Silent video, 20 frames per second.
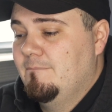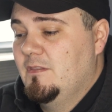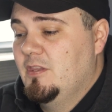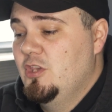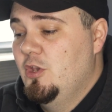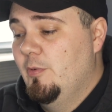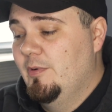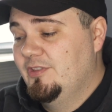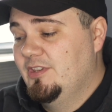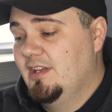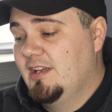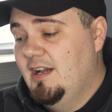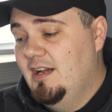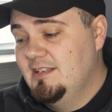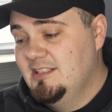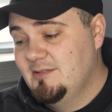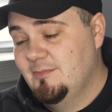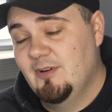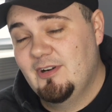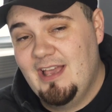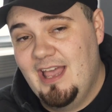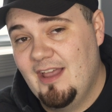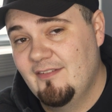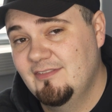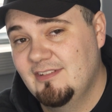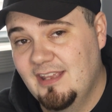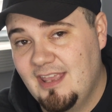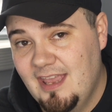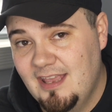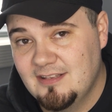you want the customer to have
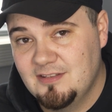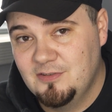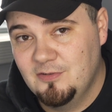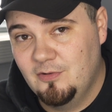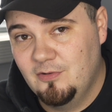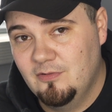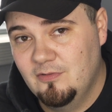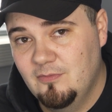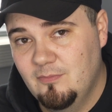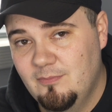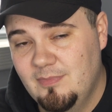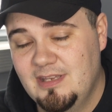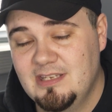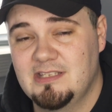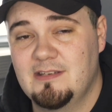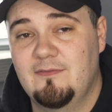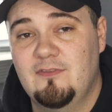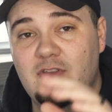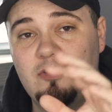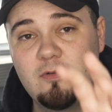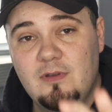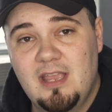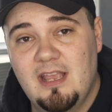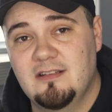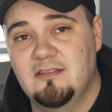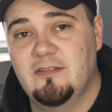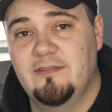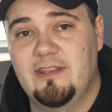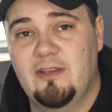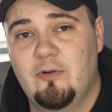to cancel, because if you
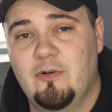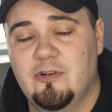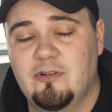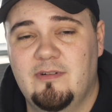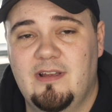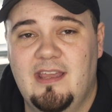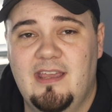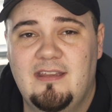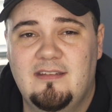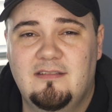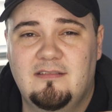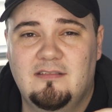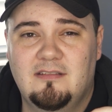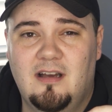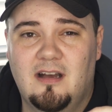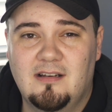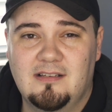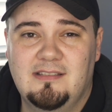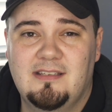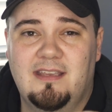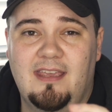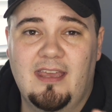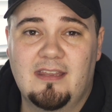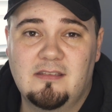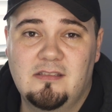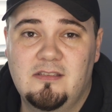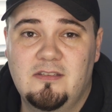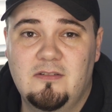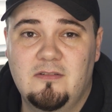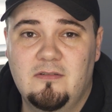cancel the order, it docks
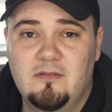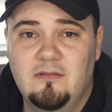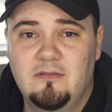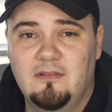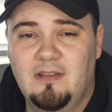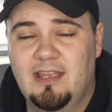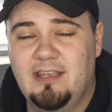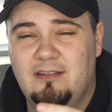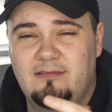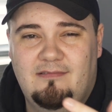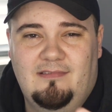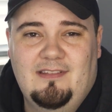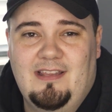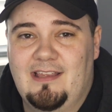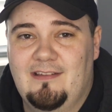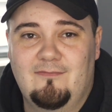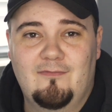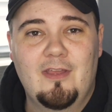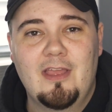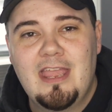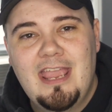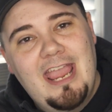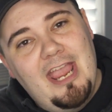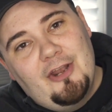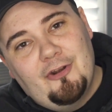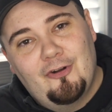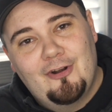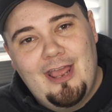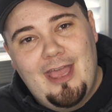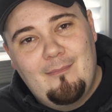against you like
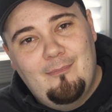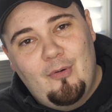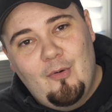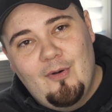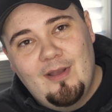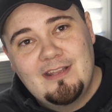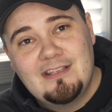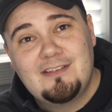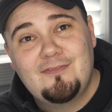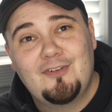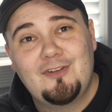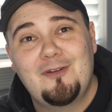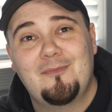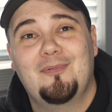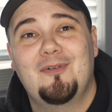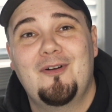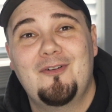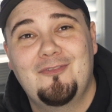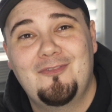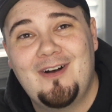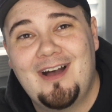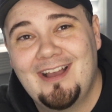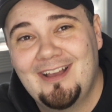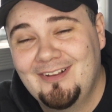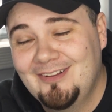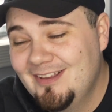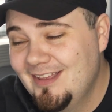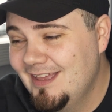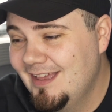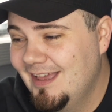internet points for your
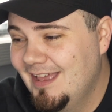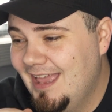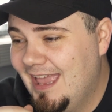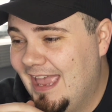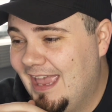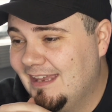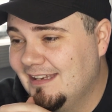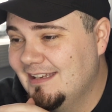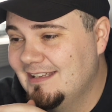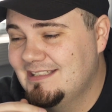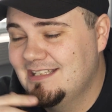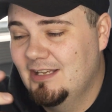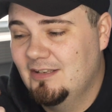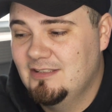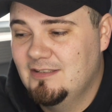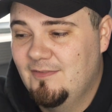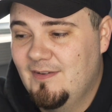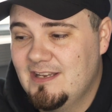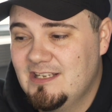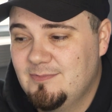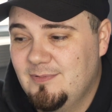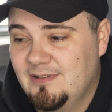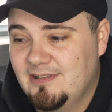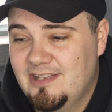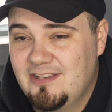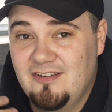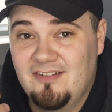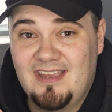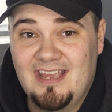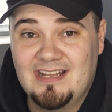profile, and it tells Facebook
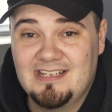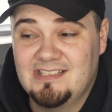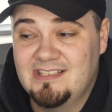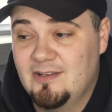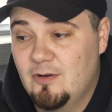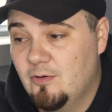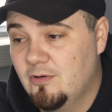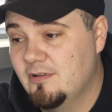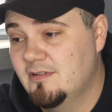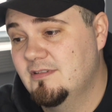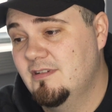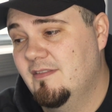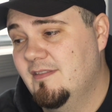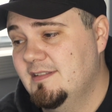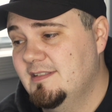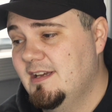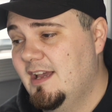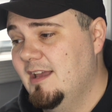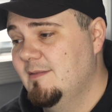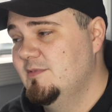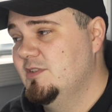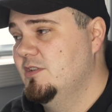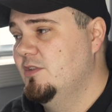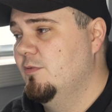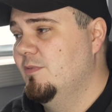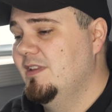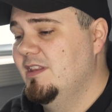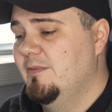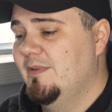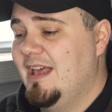that you're canceling orders all the time. So
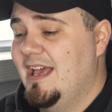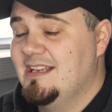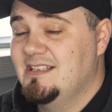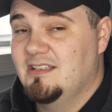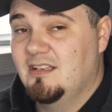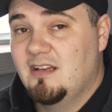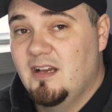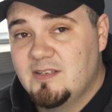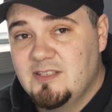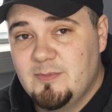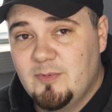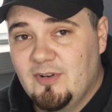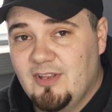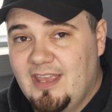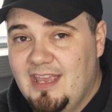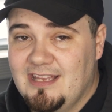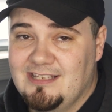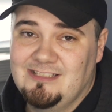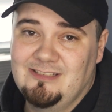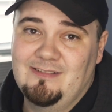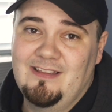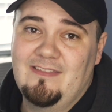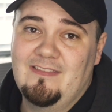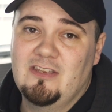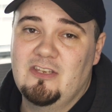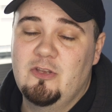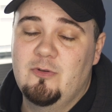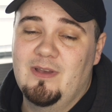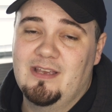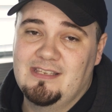you really want to ask the customer to cancel and
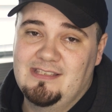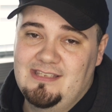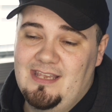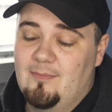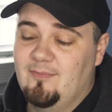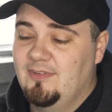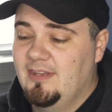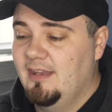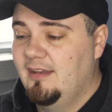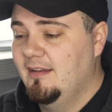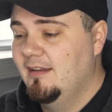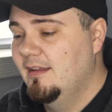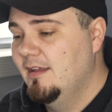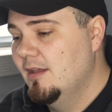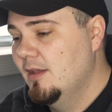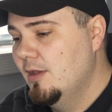then you accept it.